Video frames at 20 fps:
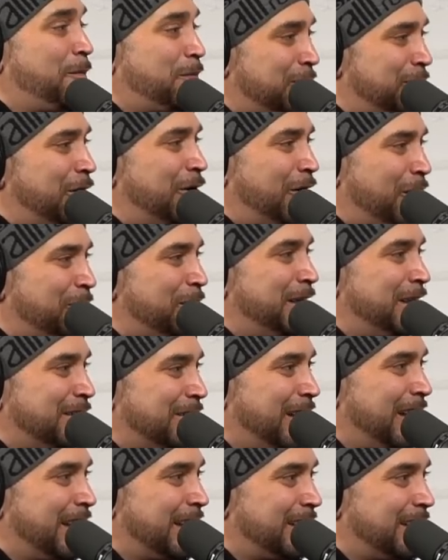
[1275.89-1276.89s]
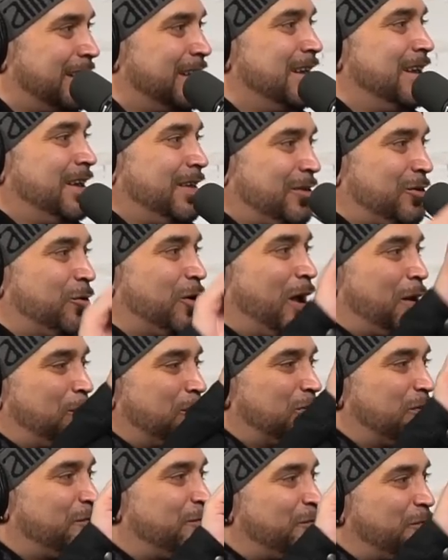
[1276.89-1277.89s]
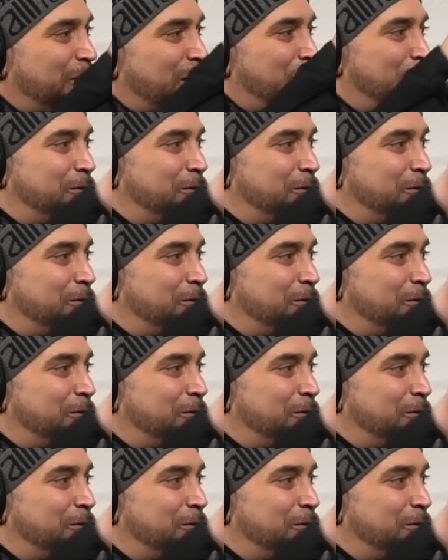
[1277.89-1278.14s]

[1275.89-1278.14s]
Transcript: You know what I mean? Like you're able to flip